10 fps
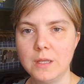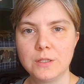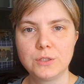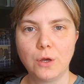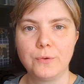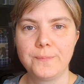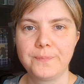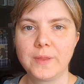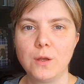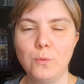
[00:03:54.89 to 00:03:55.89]
So
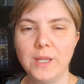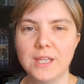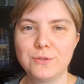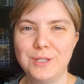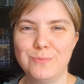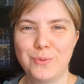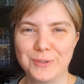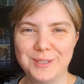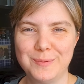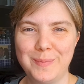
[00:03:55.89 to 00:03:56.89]
we get to the
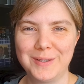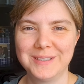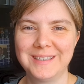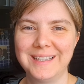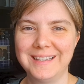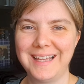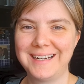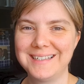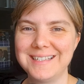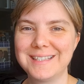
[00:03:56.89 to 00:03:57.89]
important part, that
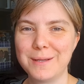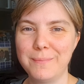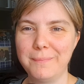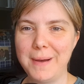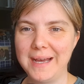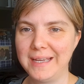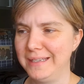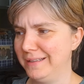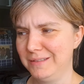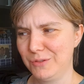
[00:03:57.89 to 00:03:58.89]
is
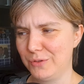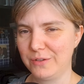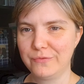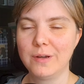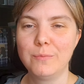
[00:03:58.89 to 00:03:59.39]
my sort of